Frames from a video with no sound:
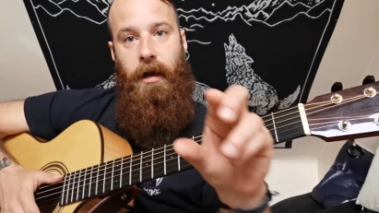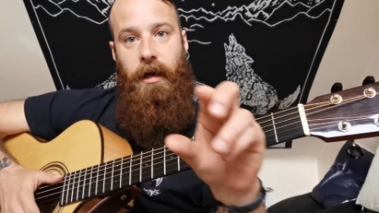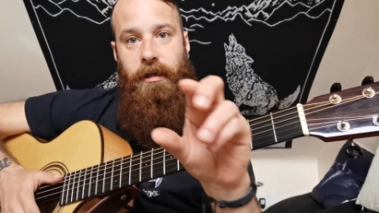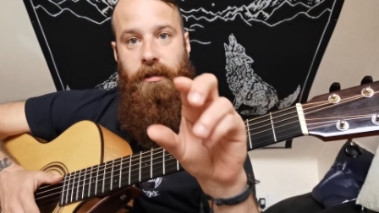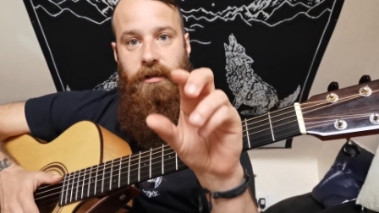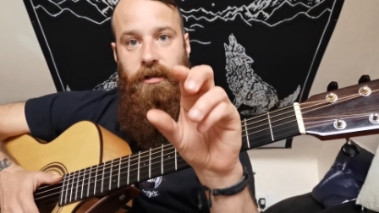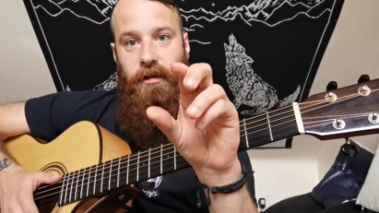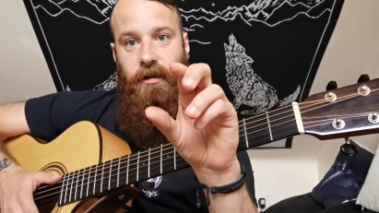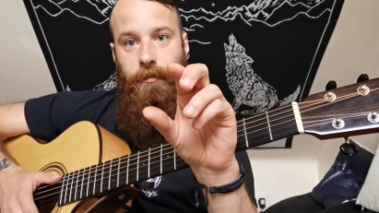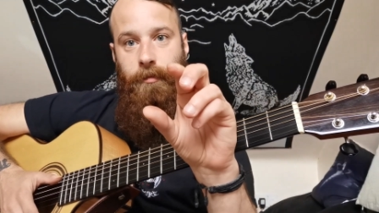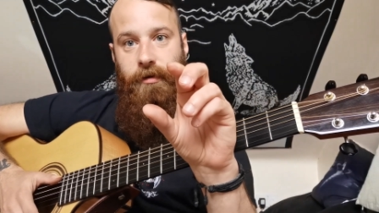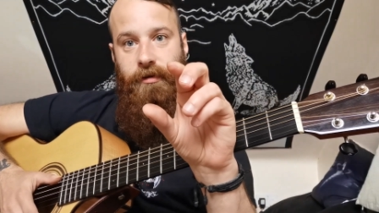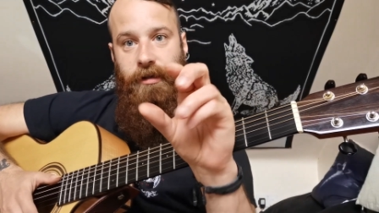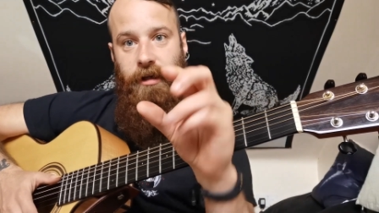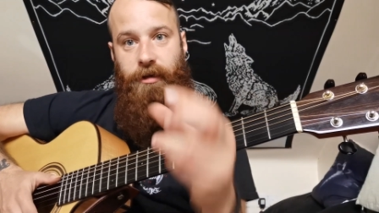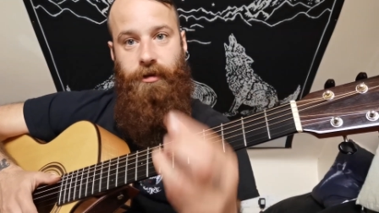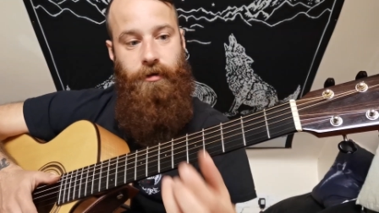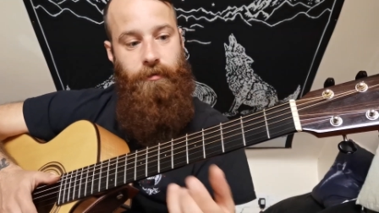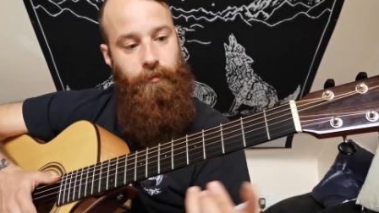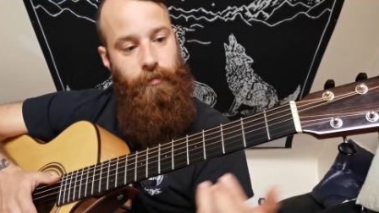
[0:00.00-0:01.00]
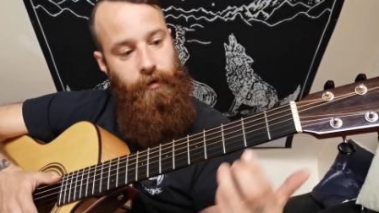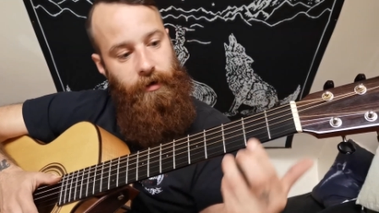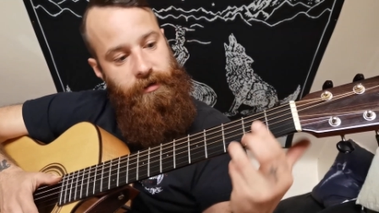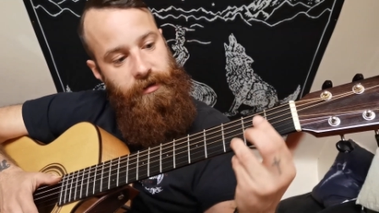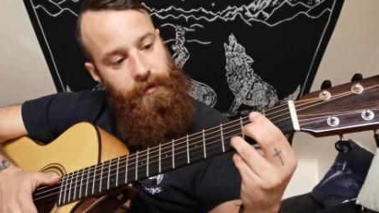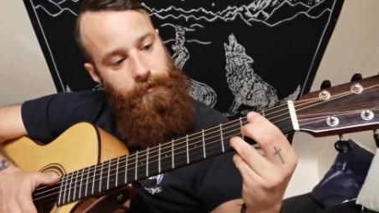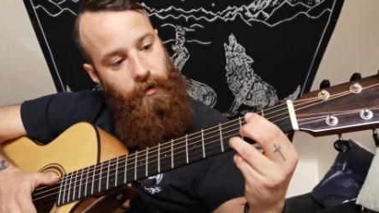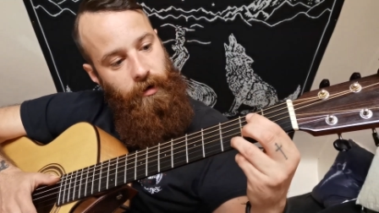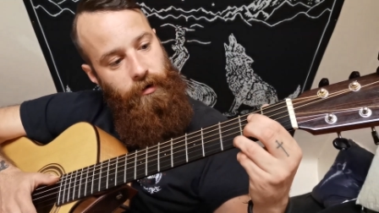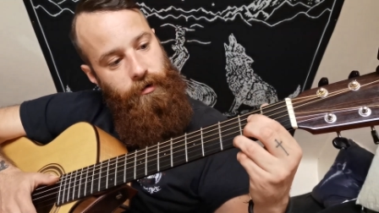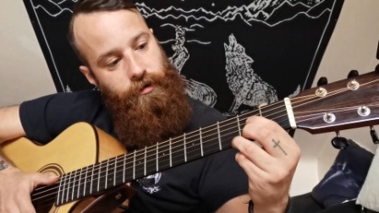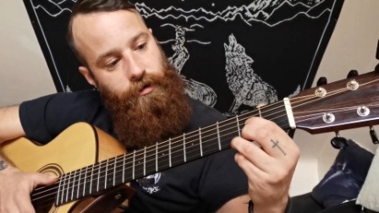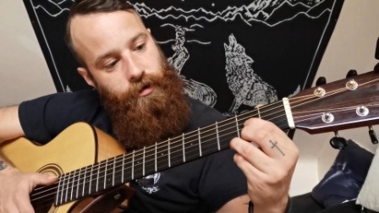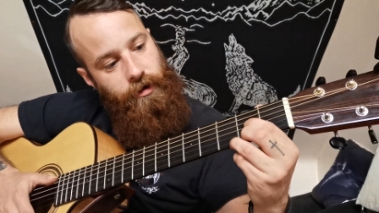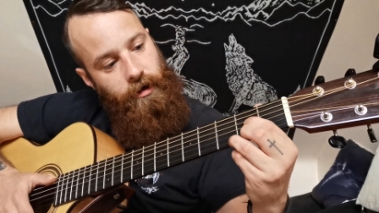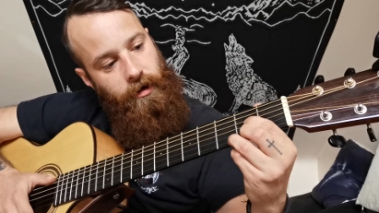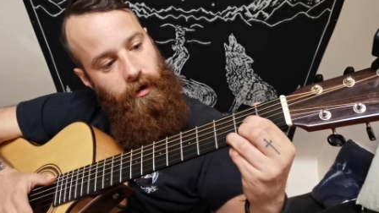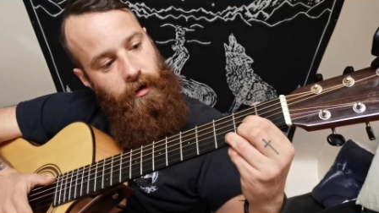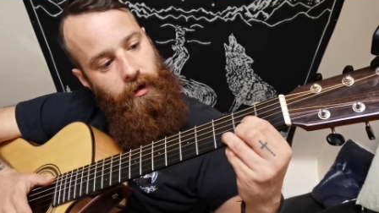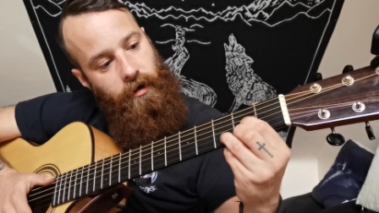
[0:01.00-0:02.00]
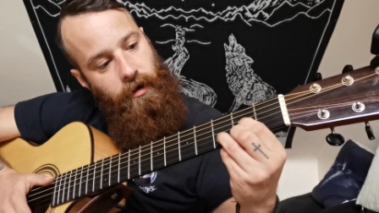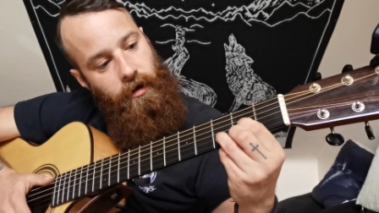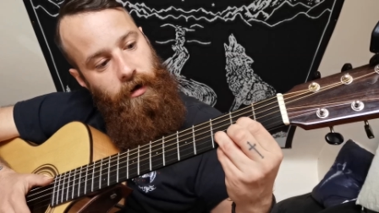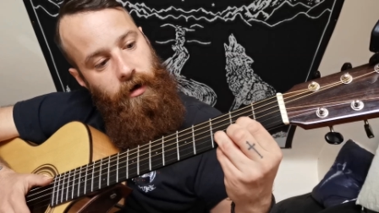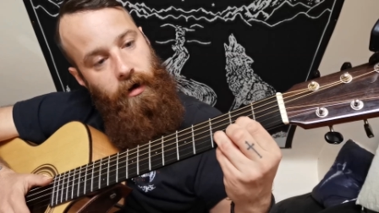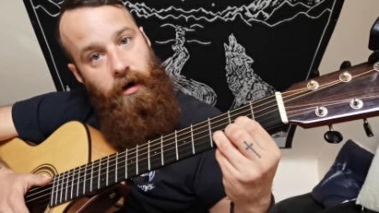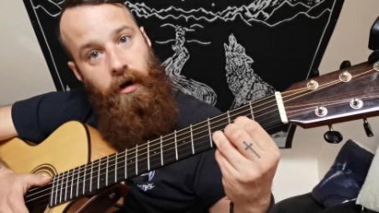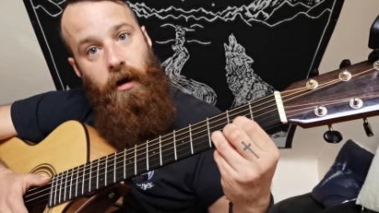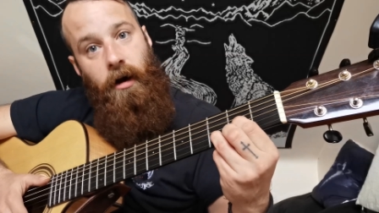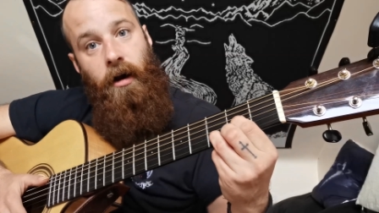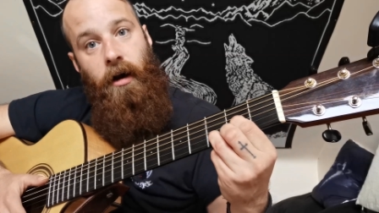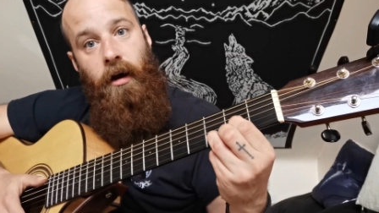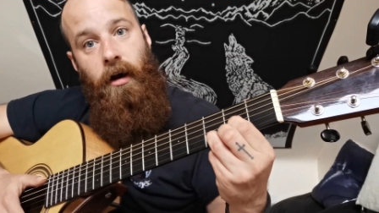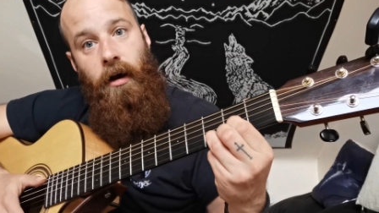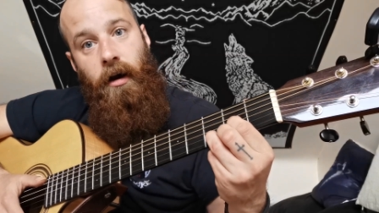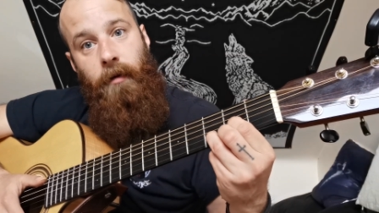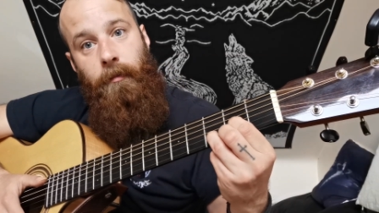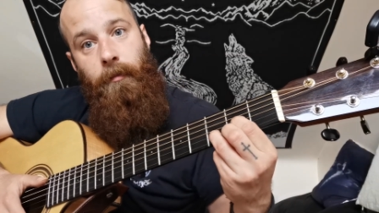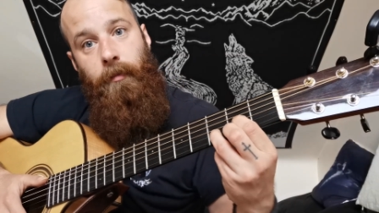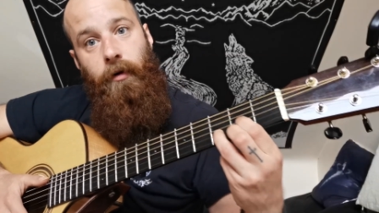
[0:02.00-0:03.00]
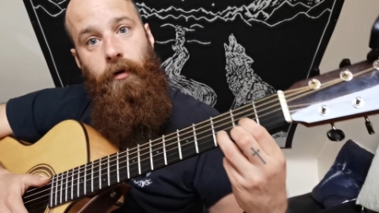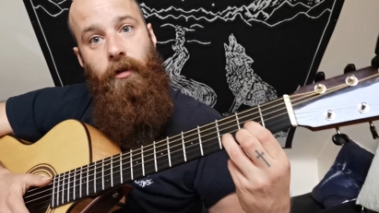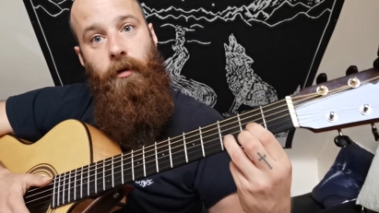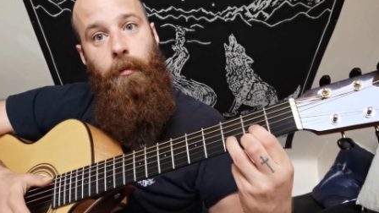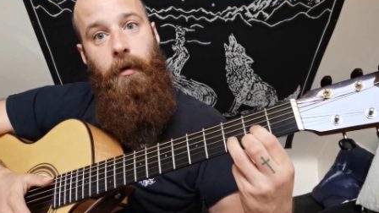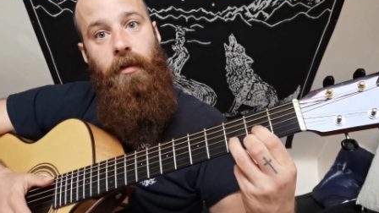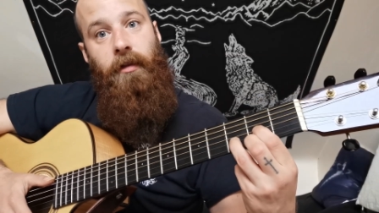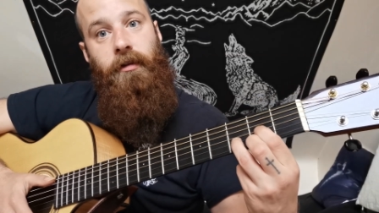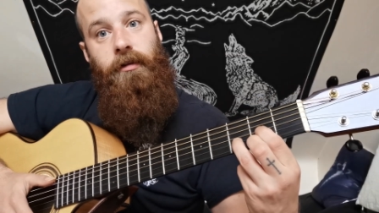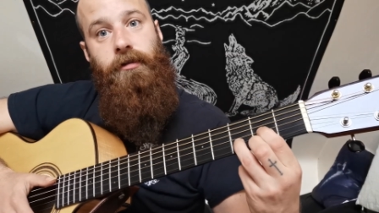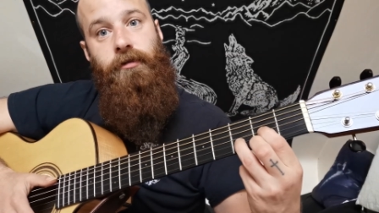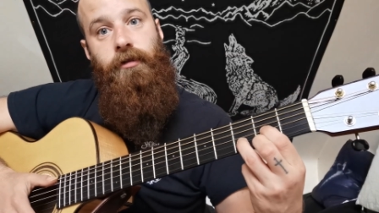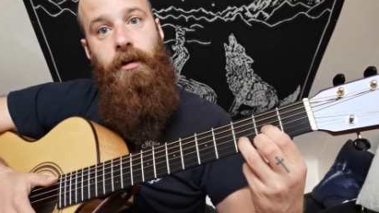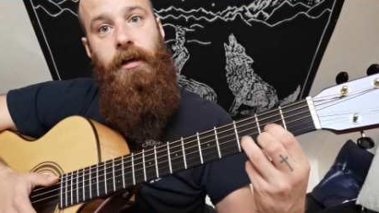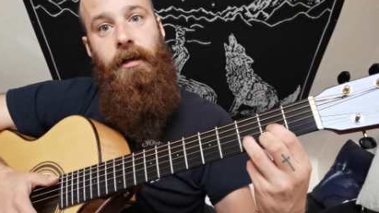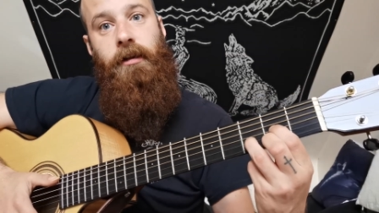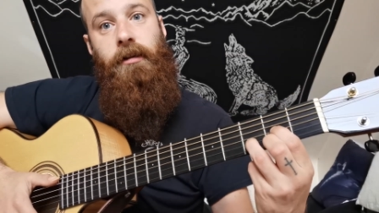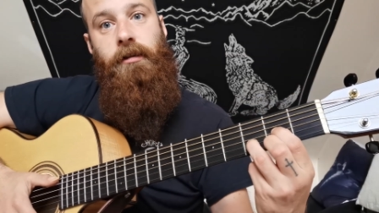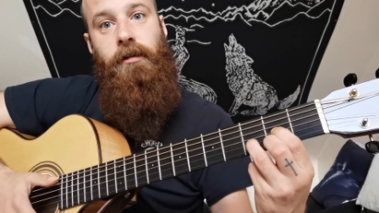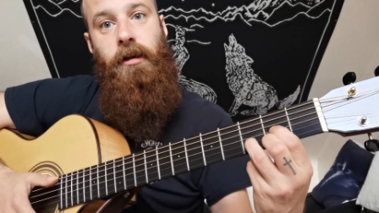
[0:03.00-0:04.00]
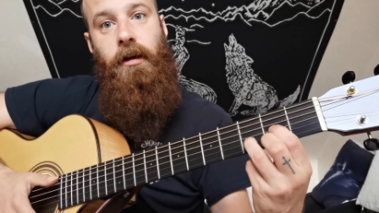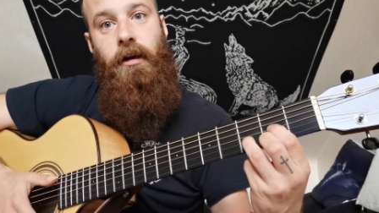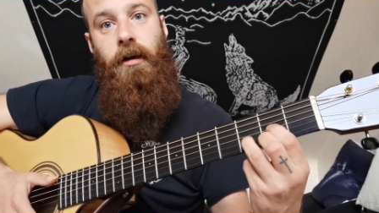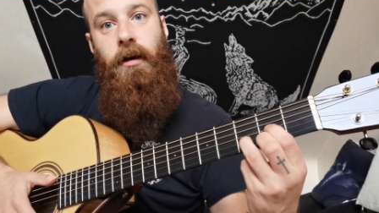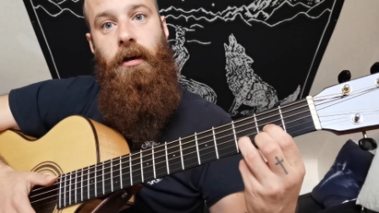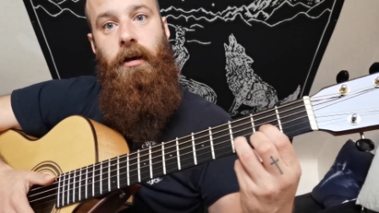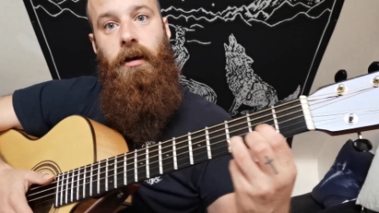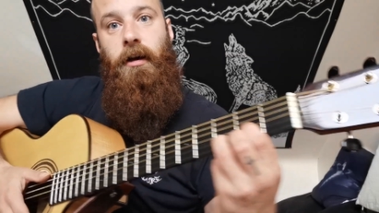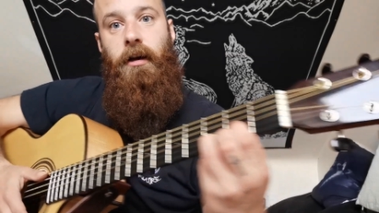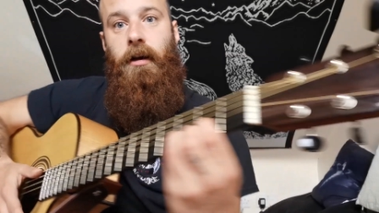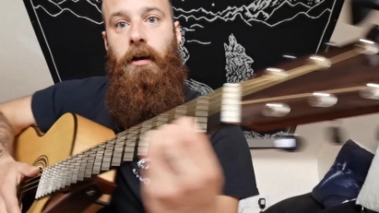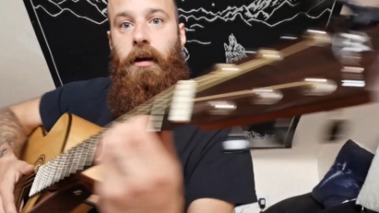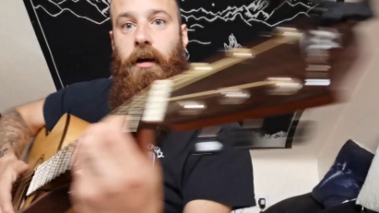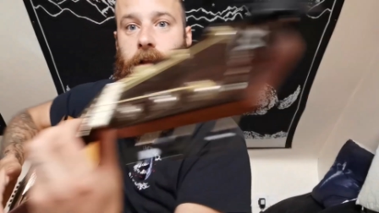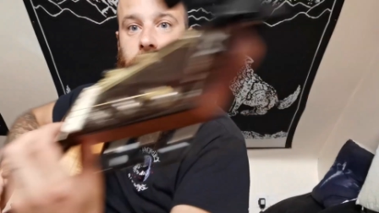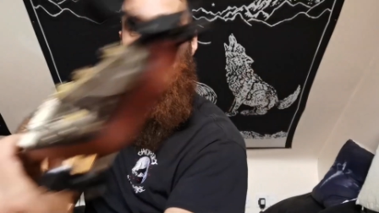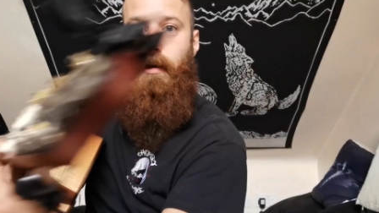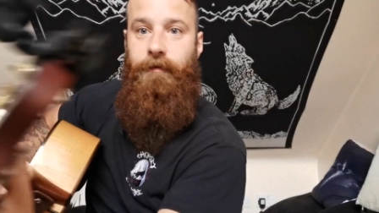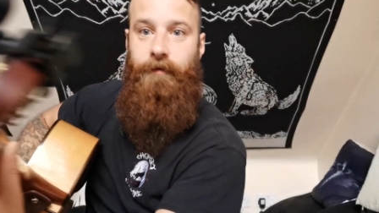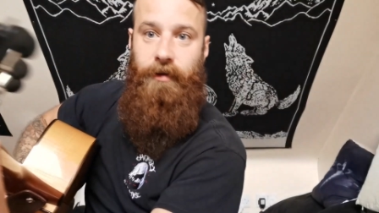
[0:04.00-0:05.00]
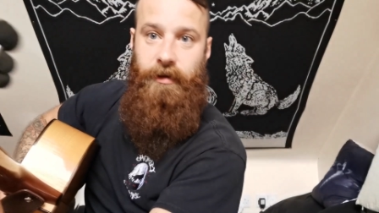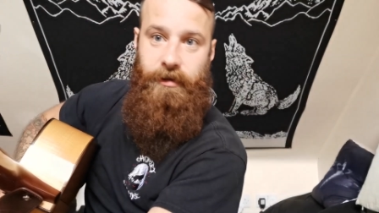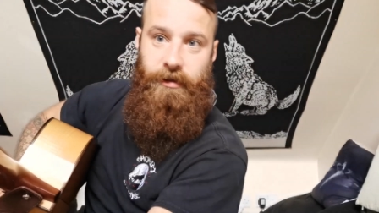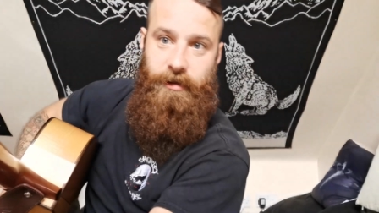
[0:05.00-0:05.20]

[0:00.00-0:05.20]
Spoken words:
into the position pretty much, put them on the strings, and then if you